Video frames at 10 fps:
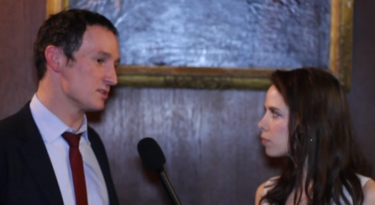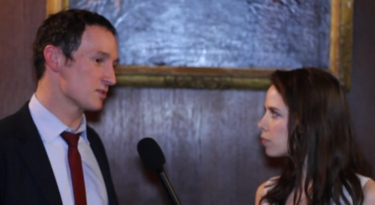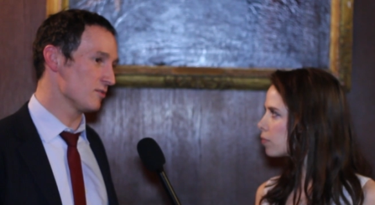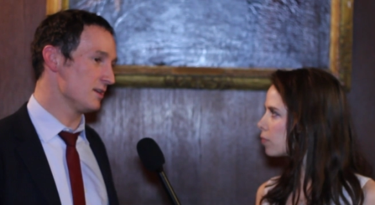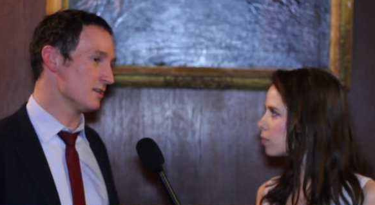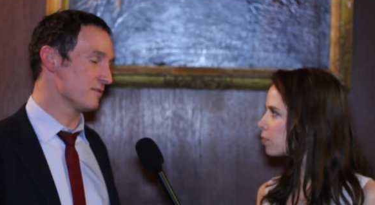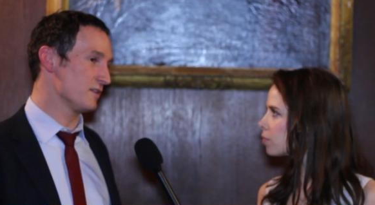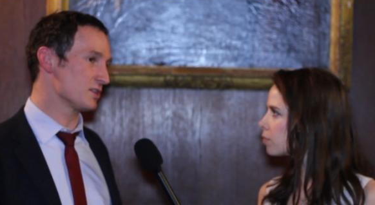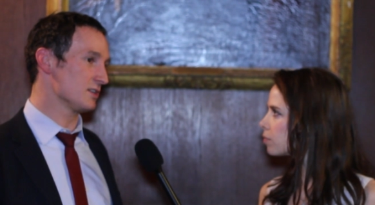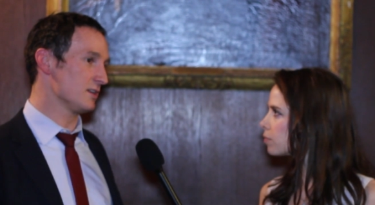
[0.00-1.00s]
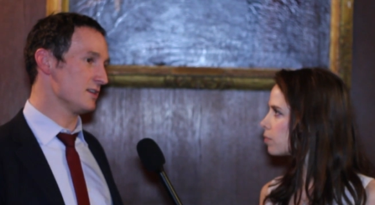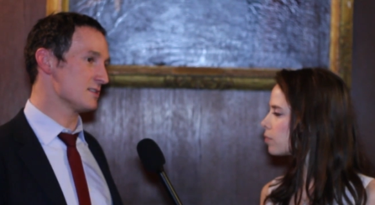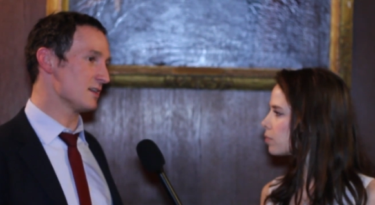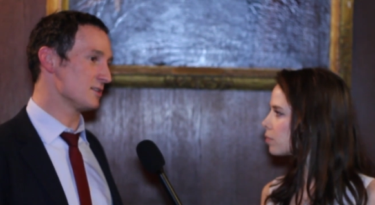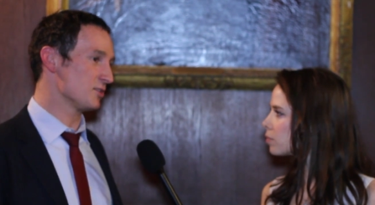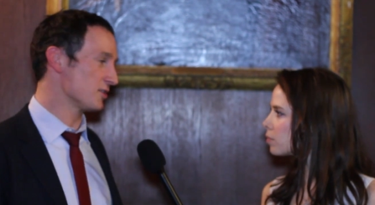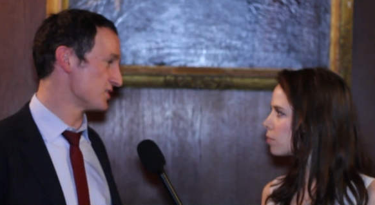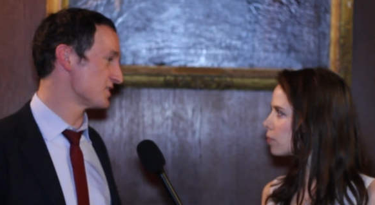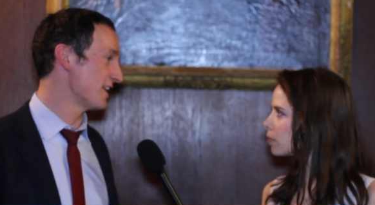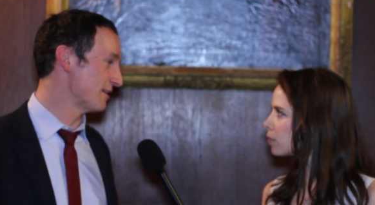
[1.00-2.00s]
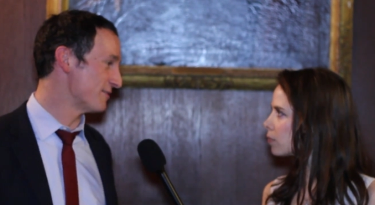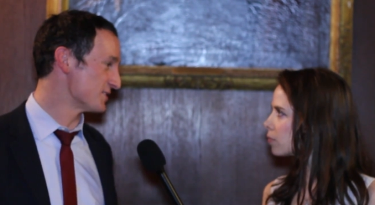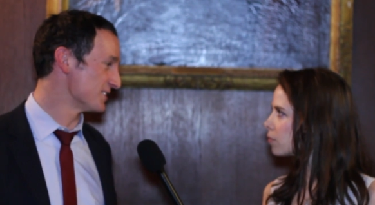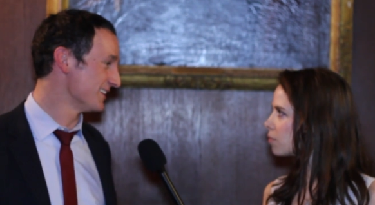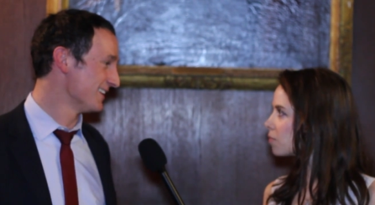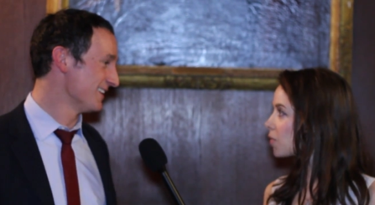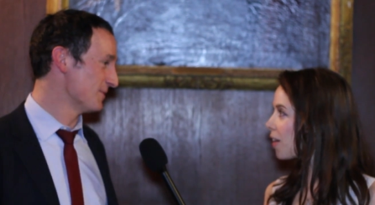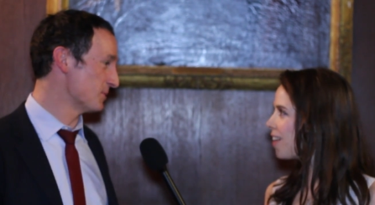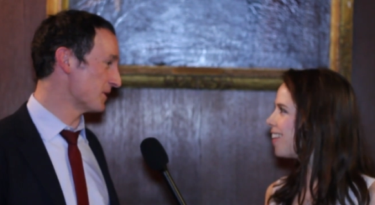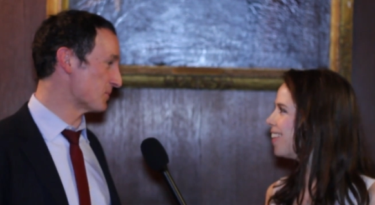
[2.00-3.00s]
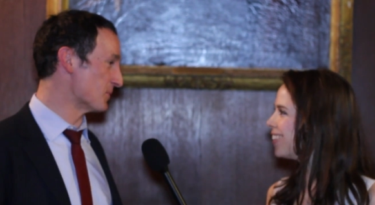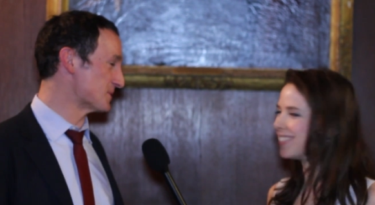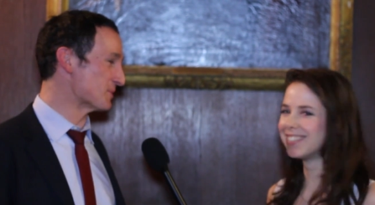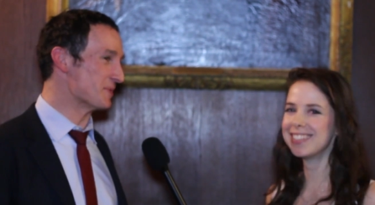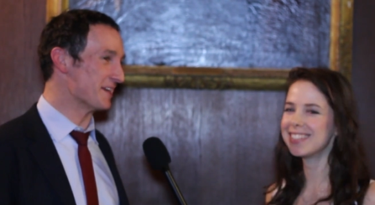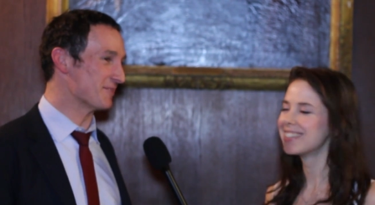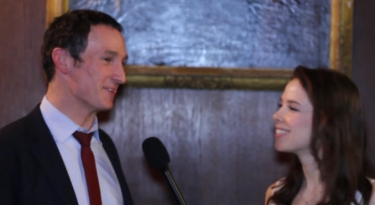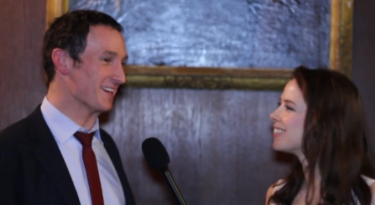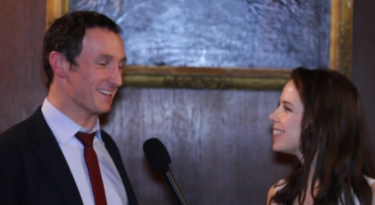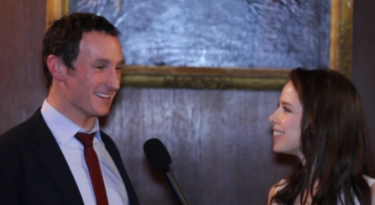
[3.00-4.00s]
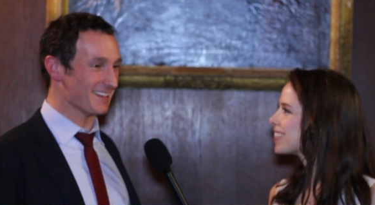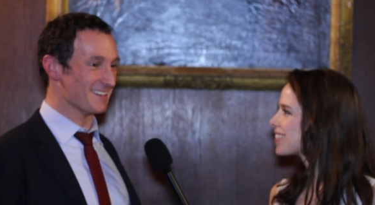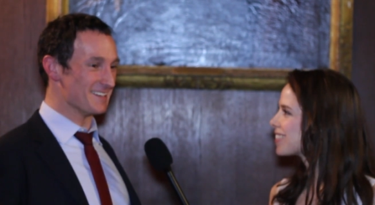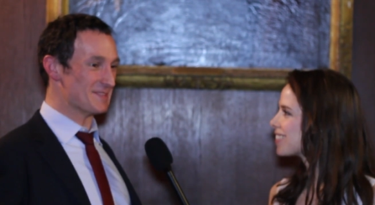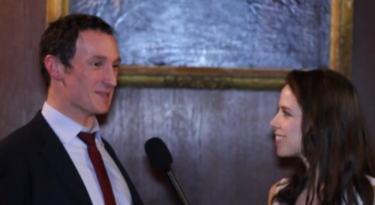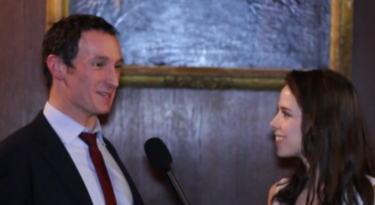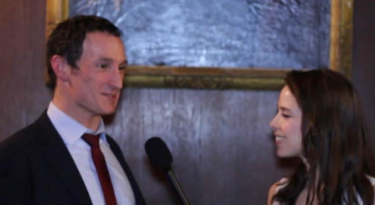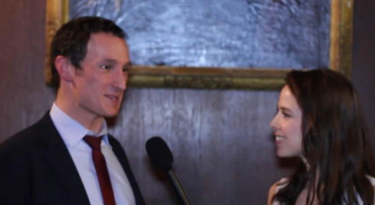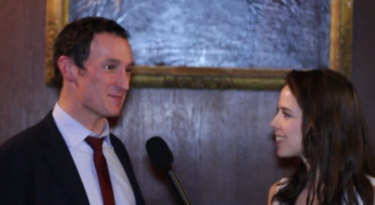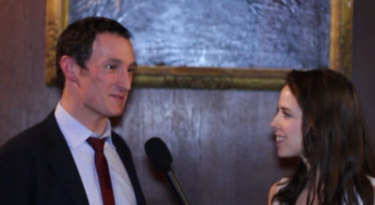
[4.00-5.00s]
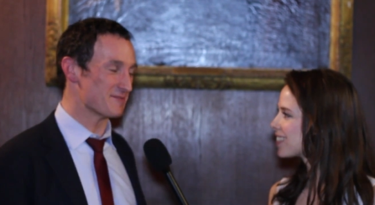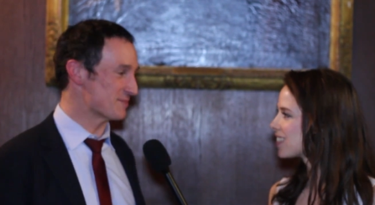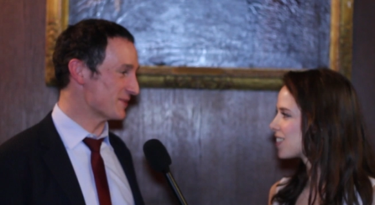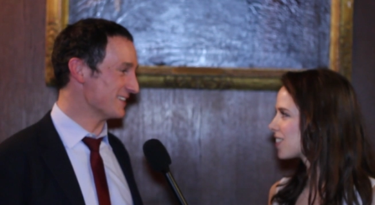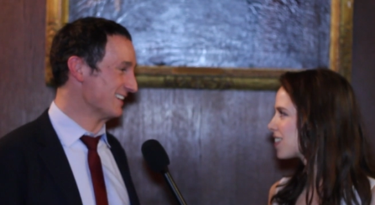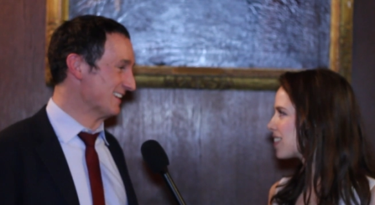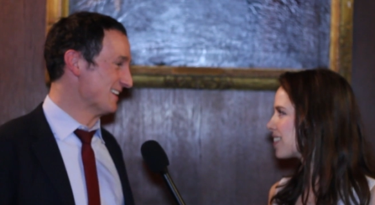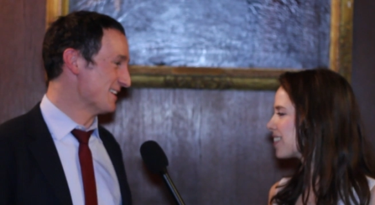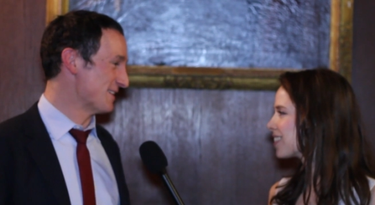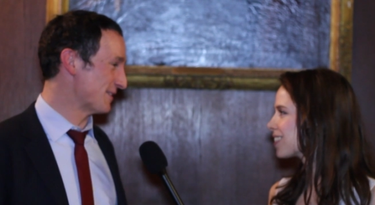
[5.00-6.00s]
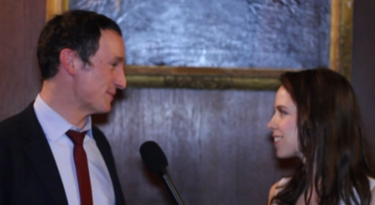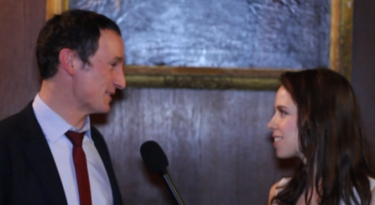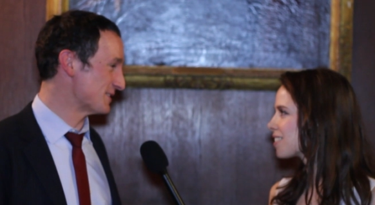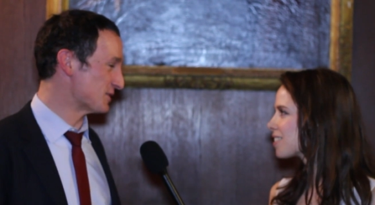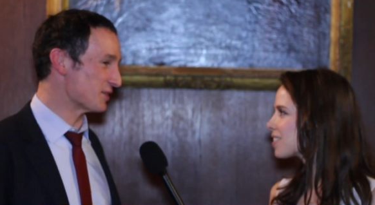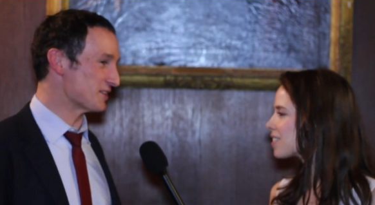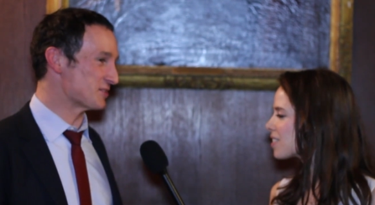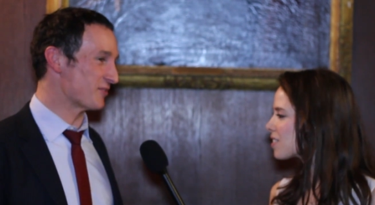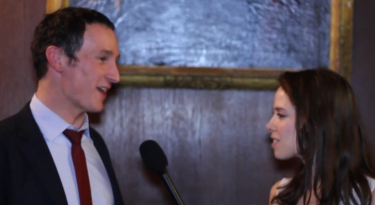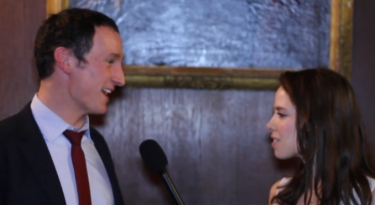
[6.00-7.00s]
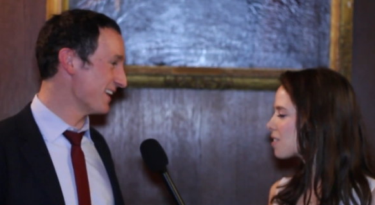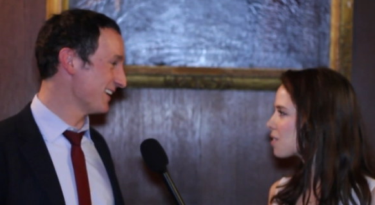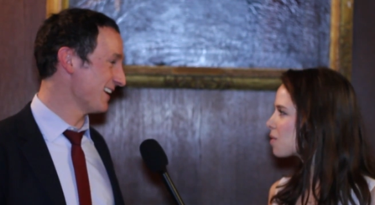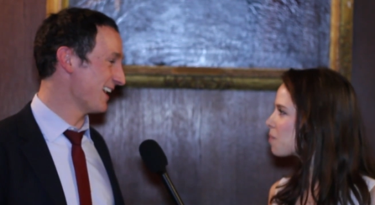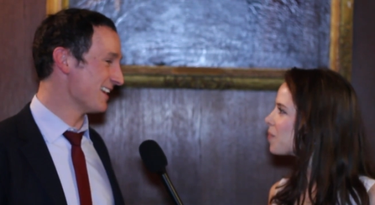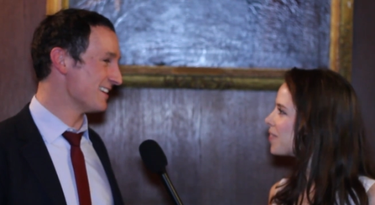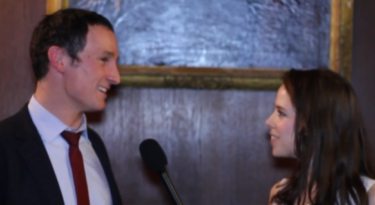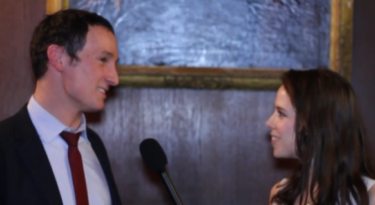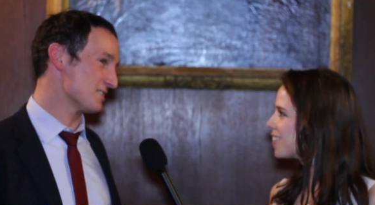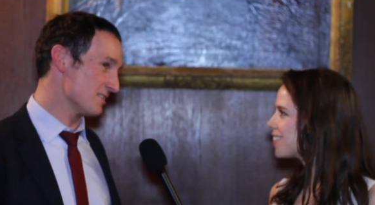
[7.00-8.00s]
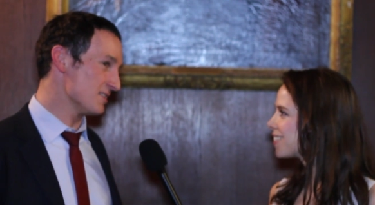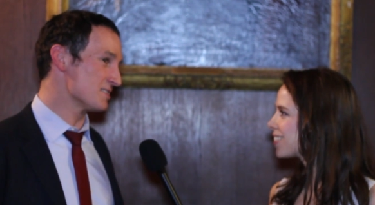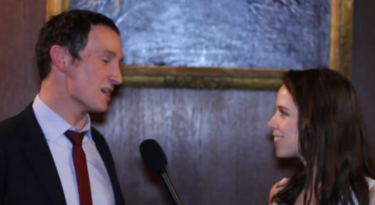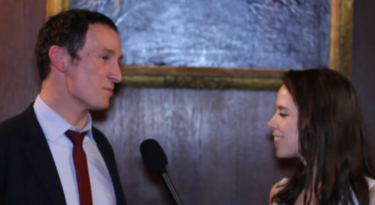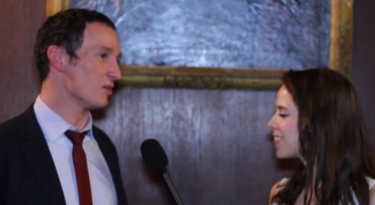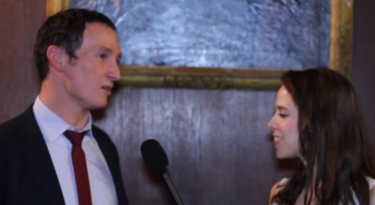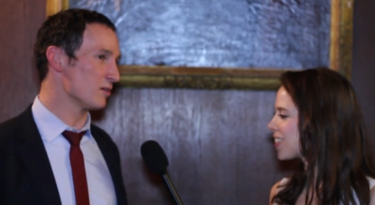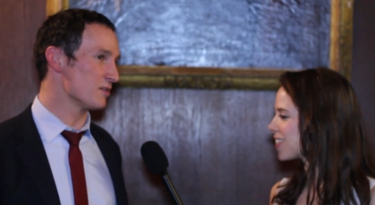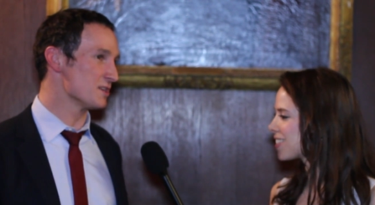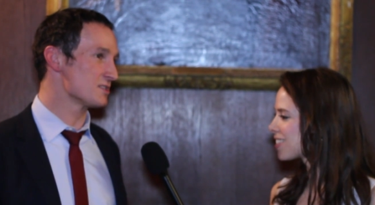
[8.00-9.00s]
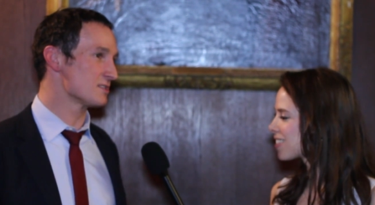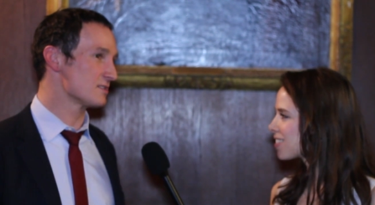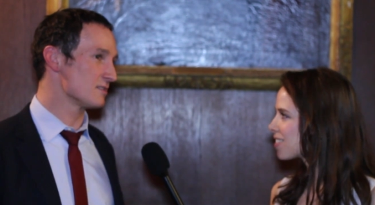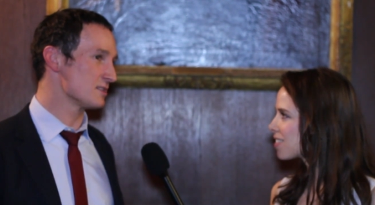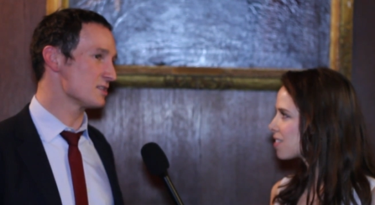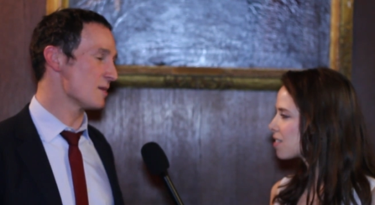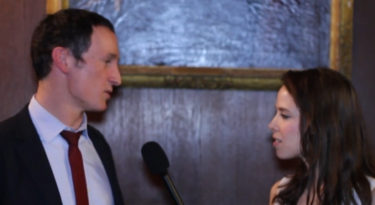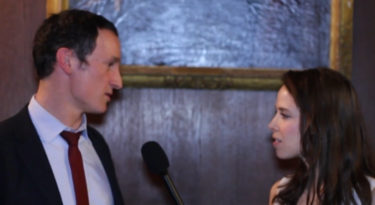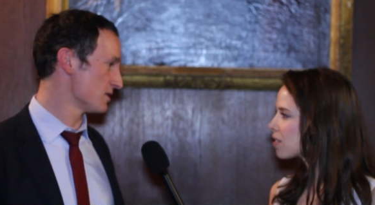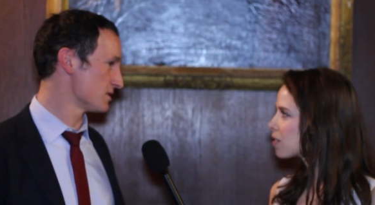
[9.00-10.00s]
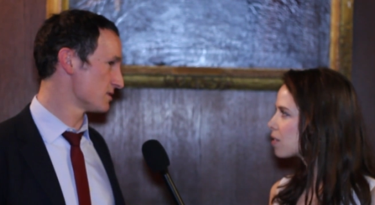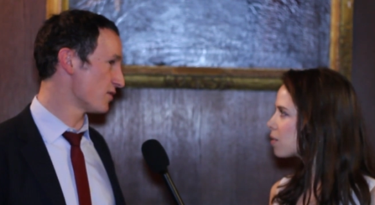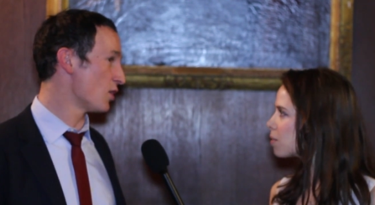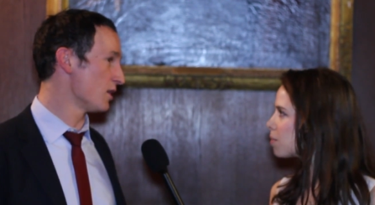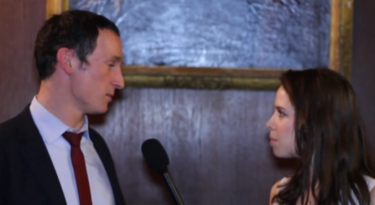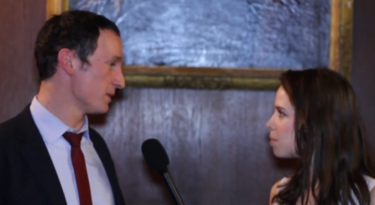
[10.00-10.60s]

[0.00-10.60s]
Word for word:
Speaker 1: screened officially is on Turkish television. Oh. Like once a week, we get I get an email or something from a from a Turkish fan, and Uh, and this summer or this this summer, this fall, it'll